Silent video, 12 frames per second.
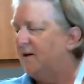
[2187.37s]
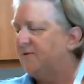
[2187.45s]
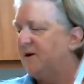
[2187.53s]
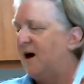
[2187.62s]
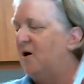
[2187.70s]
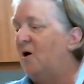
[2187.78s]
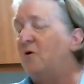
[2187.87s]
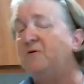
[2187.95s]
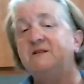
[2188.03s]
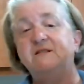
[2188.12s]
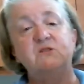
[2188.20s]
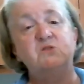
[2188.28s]
thought, oh,
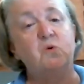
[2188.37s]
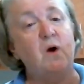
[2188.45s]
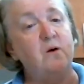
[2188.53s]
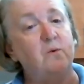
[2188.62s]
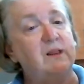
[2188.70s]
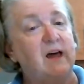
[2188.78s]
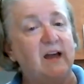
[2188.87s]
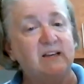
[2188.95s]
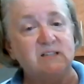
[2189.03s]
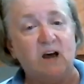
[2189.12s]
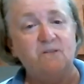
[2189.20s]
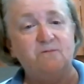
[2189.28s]
this is great. We like
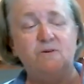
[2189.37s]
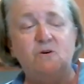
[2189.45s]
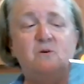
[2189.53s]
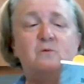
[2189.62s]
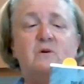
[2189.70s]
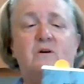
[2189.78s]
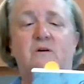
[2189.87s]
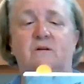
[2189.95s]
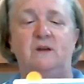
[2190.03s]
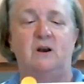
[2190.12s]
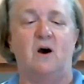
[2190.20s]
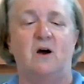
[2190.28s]
Thai food. Well,
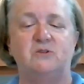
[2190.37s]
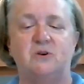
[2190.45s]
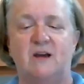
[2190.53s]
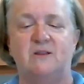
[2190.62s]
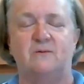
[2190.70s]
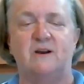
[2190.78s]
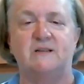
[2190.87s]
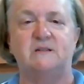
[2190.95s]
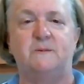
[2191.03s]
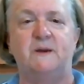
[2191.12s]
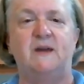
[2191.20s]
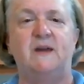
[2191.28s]
I'll try the
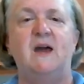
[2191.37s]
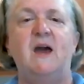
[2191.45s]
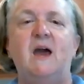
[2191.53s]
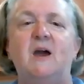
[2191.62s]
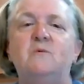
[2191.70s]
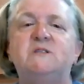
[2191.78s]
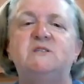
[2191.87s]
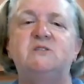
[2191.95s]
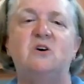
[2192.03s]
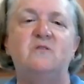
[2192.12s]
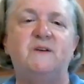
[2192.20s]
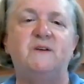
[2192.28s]
recipe. It was
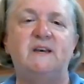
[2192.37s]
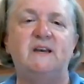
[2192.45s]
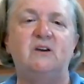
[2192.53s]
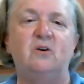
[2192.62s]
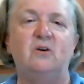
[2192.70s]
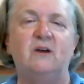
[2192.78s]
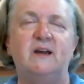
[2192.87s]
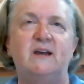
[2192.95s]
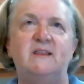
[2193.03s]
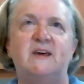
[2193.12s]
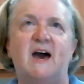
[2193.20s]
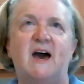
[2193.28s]
so
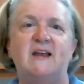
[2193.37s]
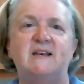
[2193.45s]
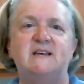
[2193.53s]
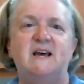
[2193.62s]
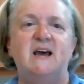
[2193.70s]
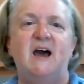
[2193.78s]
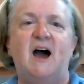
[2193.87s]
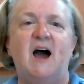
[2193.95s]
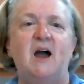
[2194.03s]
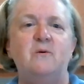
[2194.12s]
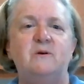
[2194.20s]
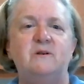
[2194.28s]
vinegary that
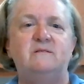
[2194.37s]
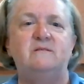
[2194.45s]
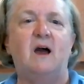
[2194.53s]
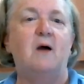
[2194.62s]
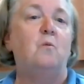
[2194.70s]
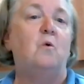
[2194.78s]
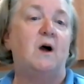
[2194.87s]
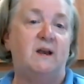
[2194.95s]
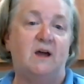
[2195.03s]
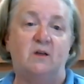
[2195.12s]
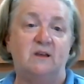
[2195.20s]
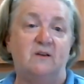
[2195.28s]

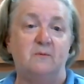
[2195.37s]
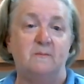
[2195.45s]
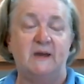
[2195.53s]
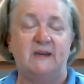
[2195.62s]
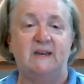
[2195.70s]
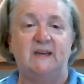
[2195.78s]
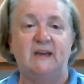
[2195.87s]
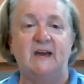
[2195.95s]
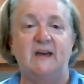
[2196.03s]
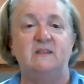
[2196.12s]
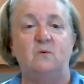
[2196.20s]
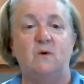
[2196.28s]
I'll never make it
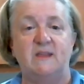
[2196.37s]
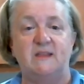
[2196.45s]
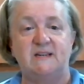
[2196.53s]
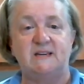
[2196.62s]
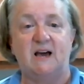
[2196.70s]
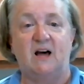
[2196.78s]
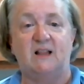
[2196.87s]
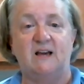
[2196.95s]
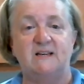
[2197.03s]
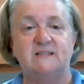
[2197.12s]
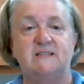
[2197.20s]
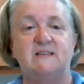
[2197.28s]
again the way they tell
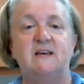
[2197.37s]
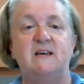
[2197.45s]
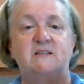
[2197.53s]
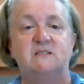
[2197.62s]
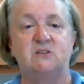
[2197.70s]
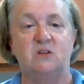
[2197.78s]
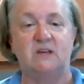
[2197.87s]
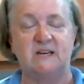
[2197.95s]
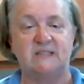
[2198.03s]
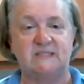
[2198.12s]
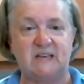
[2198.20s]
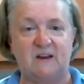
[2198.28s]
us so that
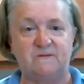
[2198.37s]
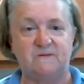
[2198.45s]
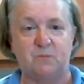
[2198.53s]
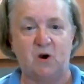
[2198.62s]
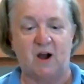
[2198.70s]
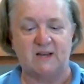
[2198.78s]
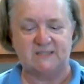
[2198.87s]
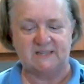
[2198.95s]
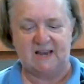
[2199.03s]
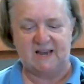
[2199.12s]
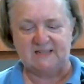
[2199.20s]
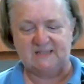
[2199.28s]
it's safe to
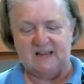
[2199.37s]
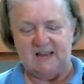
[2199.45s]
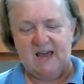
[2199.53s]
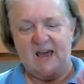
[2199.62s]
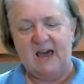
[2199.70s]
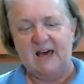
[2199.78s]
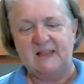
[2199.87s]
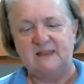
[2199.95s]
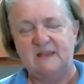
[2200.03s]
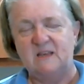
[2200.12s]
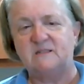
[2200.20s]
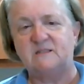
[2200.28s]
process.
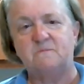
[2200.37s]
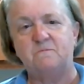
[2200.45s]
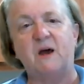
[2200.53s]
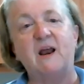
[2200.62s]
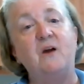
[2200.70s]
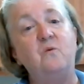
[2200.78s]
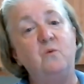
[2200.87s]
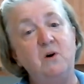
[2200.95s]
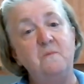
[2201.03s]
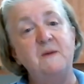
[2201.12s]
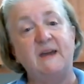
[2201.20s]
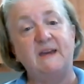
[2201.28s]
But I
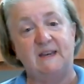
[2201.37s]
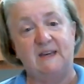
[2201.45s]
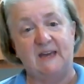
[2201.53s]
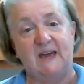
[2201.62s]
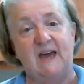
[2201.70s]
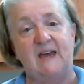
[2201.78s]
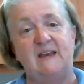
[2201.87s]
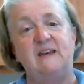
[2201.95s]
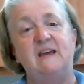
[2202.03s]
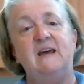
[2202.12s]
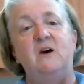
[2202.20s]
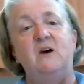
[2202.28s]
will make it
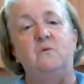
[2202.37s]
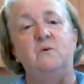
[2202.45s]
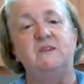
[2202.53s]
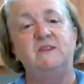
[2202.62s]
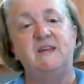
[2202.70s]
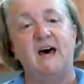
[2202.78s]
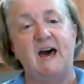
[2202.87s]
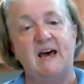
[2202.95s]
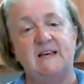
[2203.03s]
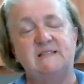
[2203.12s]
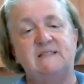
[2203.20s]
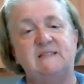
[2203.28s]
again with
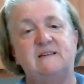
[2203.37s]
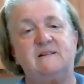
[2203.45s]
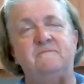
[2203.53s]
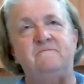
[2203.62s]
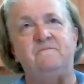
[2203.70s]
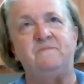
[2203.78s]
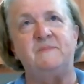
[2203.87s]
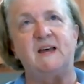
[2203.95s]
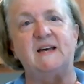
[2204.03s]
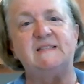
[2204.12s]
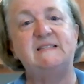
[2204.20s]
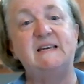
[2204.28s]
less
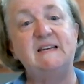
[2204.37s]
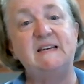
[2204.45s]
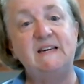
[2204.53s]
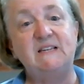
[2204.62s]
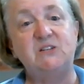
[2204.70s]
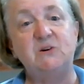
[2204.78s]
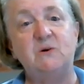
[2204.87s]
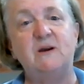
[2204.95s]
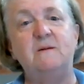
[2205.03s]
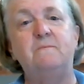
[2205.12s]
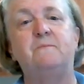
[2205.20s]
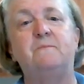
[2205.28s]
acidity to
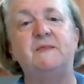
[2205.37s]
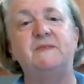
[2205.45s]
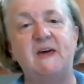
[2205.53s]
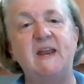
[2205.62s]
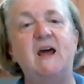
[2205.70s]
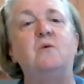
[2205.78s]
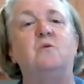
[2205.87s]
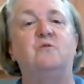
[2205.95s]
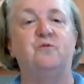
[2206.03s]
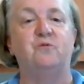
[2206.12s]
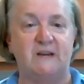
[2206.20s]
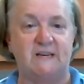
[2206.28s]
it, but then I will
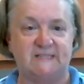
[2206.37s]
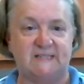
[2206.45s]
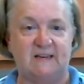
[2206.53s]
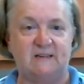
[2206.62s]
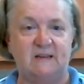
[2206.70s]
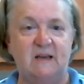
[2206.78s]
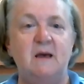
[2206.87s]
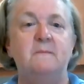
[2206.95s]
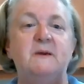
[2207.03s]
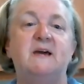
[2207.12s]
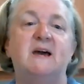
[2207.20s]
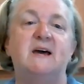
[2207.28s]
freeze it
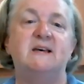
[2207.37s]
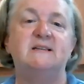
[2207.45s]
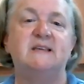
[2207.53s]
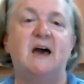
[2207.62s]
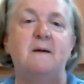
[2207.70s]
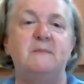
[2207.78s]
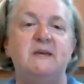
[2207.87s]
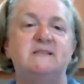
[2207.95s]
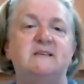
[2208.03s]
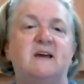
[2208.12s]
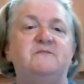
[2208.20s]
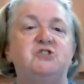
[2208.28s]
because that means
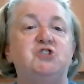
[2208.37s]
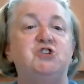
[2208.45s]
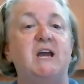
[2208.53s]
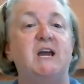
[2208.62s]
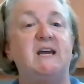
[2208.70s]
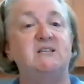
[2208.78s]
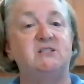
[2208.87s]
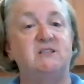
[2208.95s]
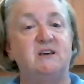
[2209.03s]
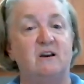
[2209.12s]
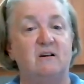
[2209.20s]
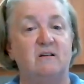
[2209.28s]
I've changed
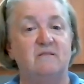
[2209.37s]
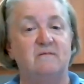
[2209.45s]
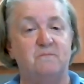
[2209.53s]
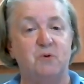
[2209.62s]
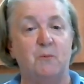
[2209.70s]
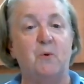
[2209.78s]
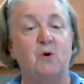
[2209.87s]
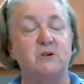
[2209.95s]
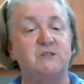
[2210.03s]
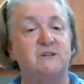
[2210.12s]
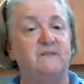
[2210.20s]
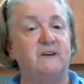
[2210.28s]
their
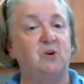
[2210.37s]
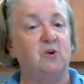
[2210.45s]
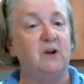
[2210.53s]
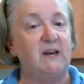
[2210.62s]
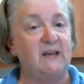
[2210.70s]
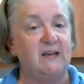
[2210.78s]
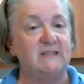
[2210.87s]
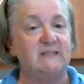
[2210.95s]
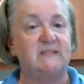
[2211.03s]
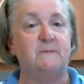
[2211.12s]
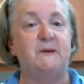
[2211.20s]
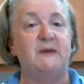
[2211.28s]
proportion of ingredients.
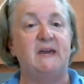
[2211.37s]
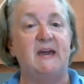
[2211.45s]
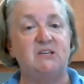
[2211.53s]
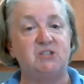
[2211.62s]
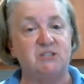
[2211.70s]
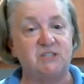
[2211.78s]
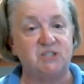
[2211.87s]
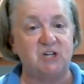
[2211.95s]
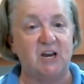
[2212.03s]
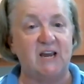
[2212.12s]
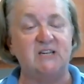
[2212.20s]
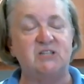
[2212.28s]
The pH has
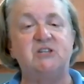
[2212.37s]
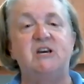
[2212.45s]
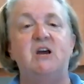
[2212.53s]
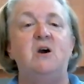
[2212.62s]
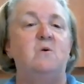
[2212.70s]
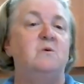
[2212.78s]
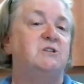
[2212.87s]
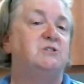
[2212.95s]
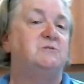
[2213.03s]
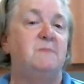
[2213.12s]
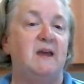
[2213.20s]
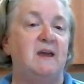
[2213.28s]
changed,
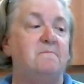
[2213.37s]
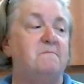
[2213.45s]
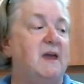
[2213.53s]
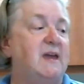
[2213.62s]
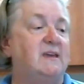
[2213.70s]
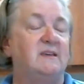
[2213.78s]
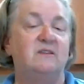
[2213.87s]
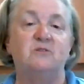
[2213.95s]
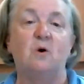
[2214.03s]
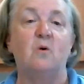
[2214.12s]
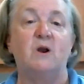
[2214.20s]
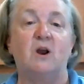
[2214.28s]
which may
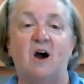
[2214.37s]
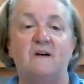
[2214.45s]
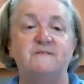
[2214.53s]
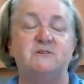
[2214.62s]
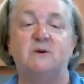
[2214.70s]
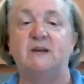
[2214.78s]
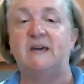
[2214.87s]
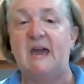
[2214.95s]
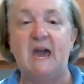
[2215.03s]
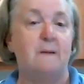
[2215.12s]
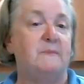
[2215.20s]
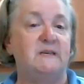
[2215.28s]
throw it off. So it
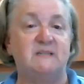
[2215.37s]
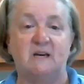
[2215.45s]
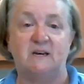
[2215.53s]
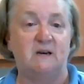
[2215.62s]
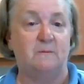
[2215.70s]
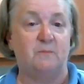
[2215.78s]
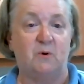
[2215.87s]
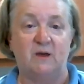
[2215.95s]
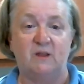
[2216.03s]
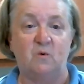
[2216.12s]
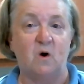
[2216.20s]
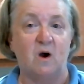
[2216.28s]
can't be done in a
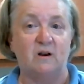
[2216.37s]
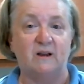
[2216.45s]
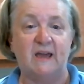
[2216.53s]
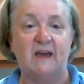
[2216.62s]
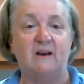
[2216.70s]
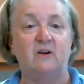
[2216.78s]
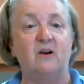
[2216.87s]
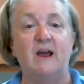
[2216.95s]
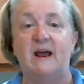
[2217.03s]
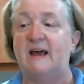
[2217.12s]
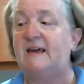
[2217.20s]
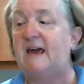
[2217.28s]
boiling water canner.
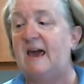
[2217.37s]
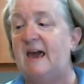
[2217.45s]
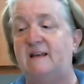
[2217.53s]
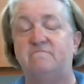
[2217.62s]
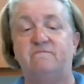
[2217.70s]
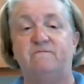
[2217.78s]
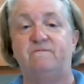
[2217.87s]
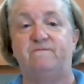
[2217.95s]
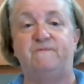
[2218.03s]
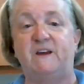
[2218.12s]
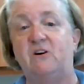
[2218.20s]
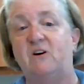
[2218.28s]
And I can't
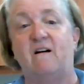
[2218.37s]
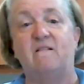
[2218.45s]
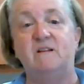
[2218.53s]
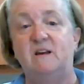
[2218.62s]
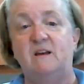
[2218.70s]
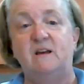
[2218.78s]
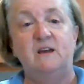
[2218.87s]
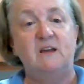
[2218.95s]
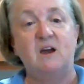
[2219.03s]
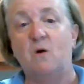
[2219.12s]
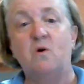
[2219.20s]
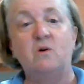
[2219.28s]
figure out,
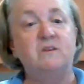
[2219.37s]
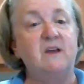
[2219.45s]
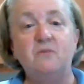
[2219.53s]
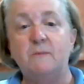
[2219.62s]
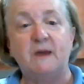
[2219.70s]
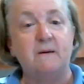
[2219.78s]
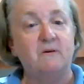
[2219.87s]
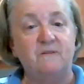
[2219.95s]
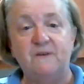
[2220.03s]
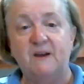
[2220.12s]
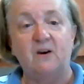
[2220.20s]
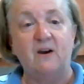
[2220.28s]
I will never be able to
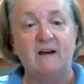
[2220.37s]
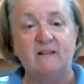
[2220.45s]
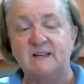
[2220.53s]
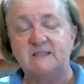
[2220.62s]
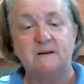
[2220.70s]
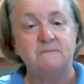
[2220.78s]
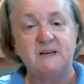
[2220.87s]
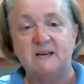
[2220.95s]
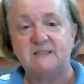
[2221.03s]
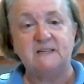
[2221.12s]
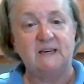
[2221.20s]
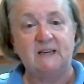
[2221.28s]
figure out unless I'm
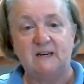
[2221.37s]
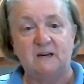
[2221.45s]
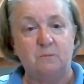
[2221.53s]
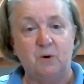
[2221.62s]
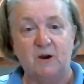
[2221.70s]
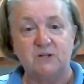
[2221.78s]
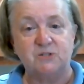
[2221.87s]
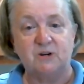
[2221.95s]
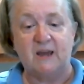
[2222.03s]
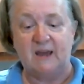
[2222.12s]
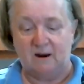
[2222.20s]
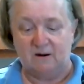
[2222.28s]
testing it in a pressure
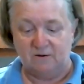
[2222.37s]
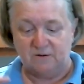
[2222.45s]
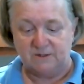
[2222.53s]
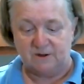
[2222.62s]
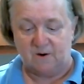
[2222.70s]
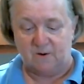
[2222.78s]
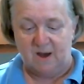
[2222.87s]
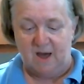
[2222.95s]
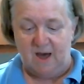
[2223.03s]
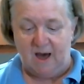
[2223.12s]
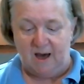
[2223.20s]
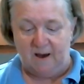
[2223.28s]
canner. So
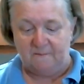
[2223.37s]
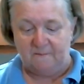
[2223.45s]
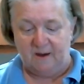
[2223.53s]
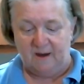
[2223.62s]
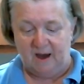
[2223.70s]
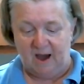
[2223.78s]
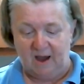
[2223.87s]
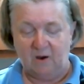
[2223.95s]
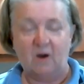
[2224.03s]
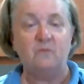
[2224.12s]
I